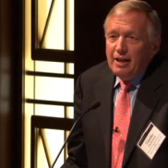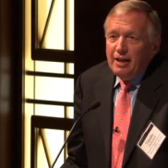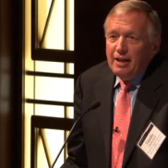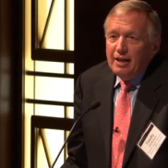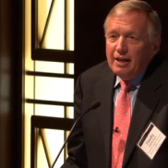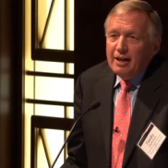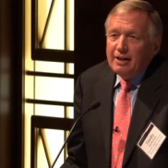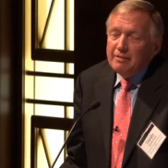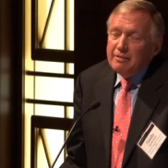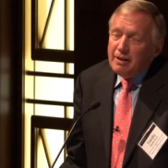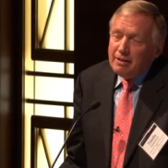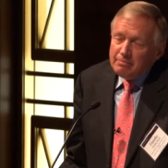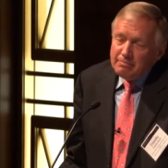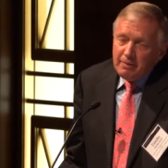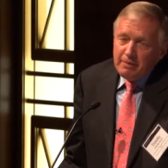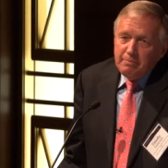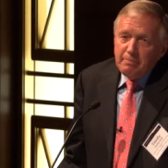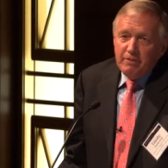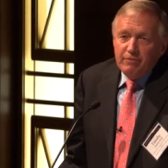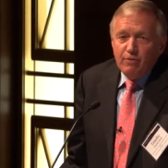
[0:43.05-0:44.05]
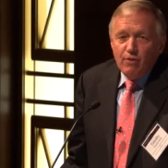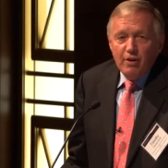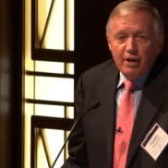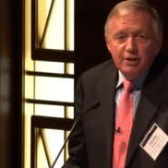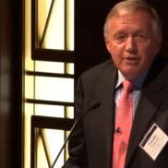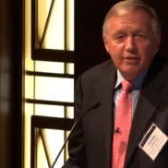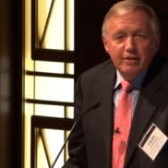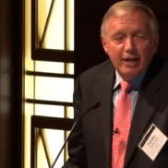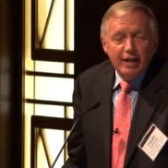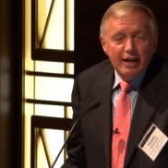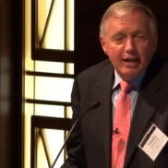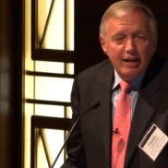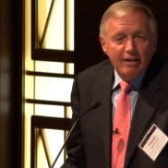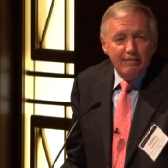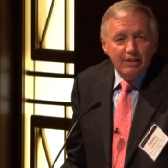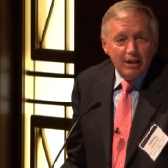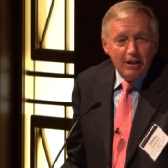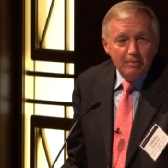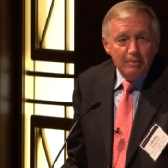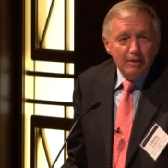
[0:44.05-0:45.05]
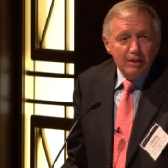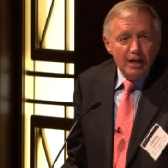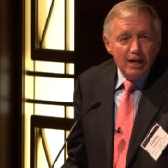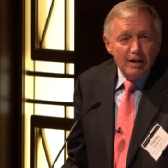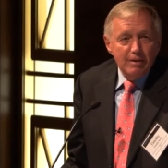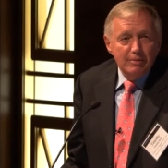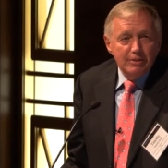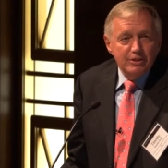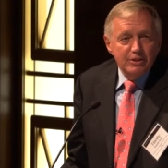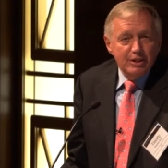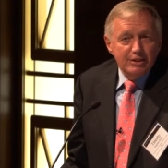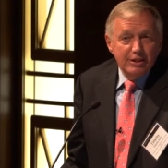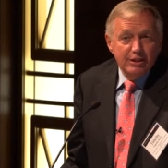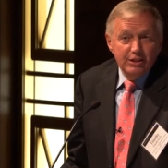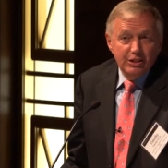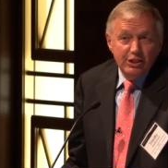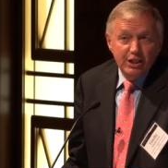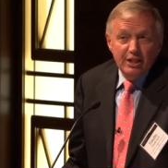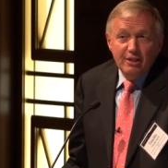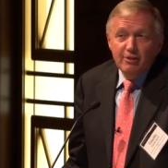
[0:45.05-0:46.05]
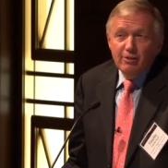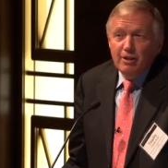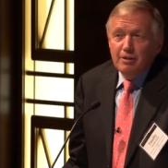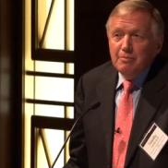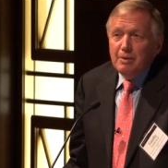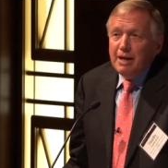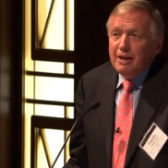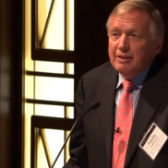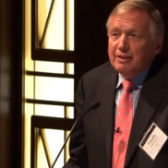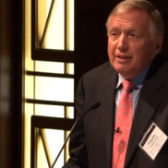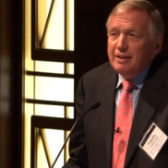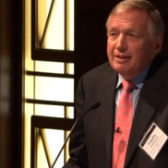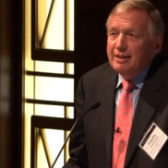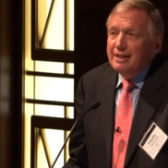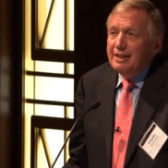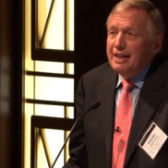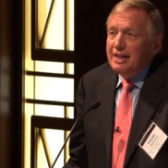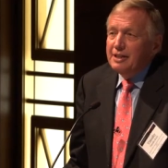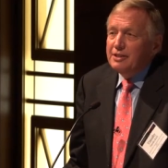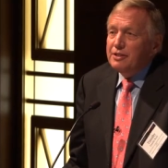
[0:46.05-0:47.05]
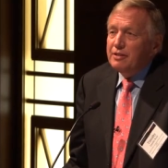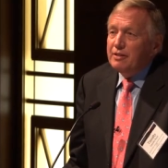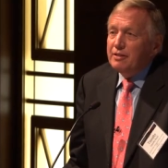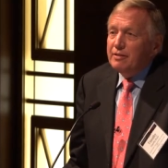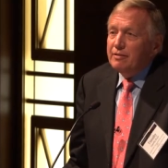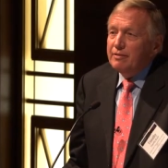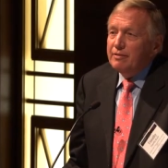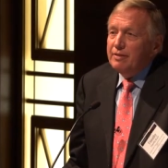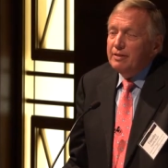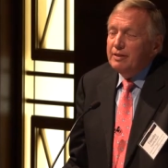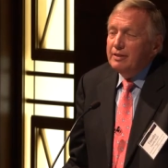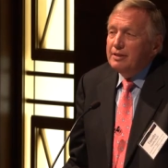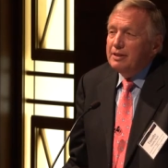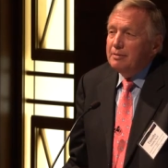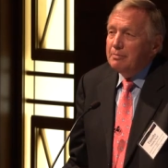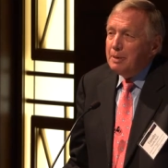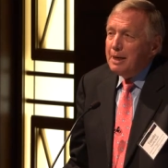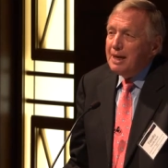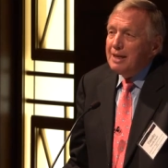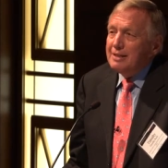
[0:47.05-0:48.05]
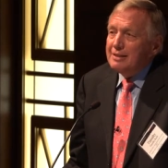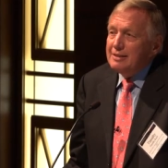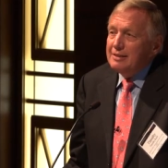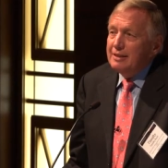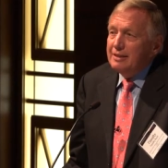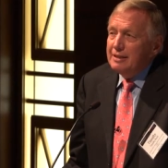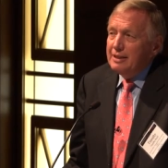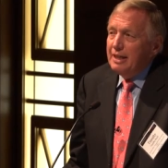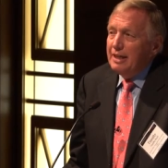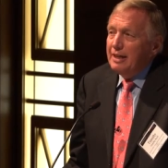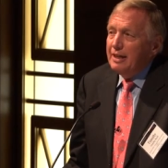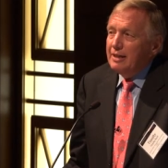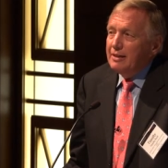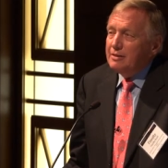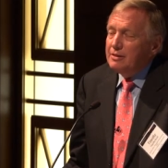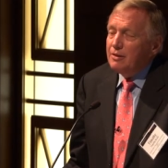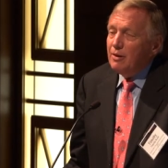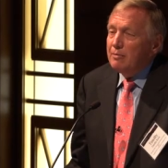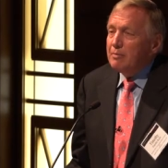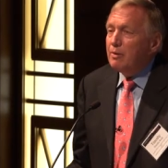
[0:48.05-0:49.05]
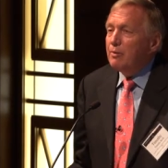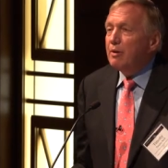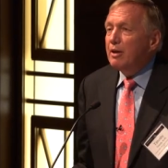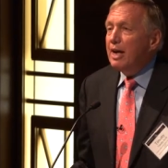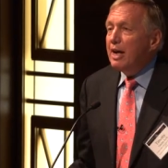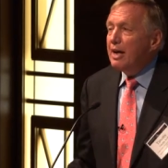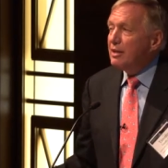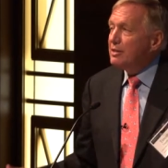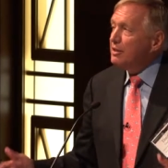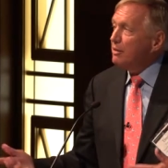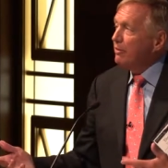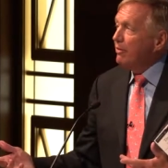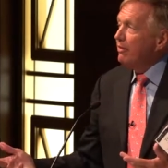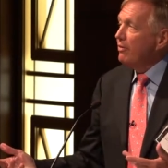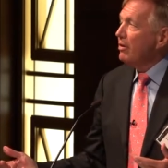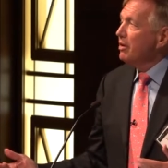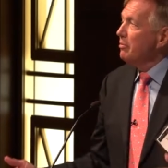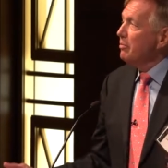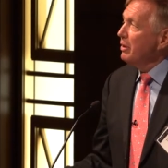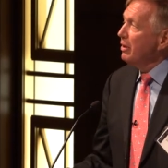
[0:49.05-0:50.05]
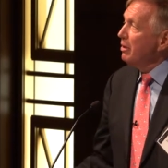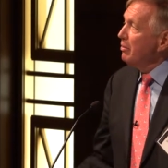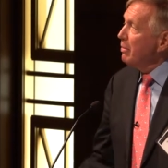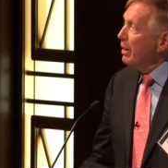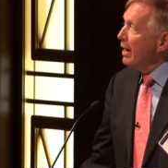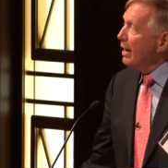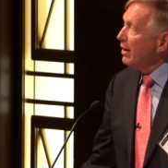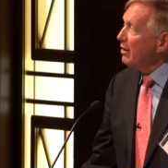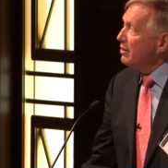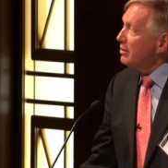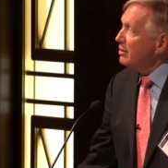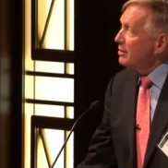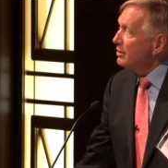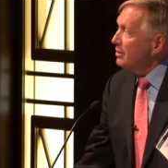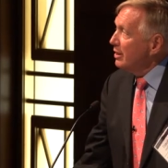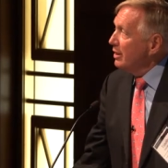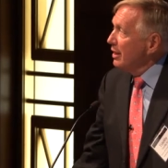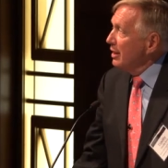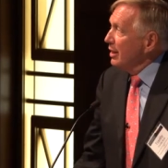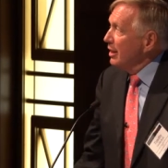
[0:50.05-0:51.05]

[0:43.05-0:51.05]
And before I do that, I have a couple of comments just in general about the nature of deposit data. So I'm going to rely on some of you community bankers